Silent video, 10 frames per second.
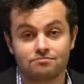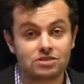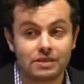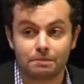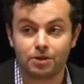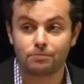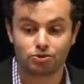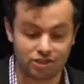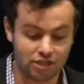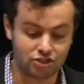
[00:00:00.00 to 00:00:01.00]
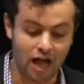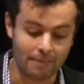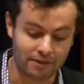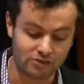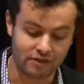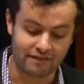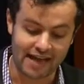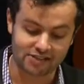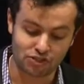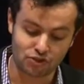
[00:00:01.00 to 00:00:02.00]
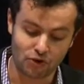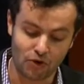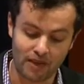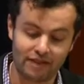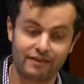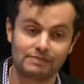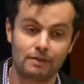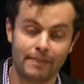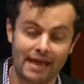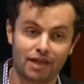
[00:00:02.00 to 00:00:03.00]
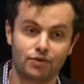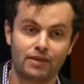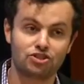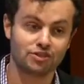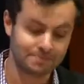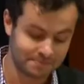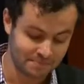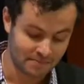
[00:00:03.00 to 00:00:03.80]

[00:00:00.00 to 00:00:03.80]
simple boutique shop into the fastest growing investment bank in the region.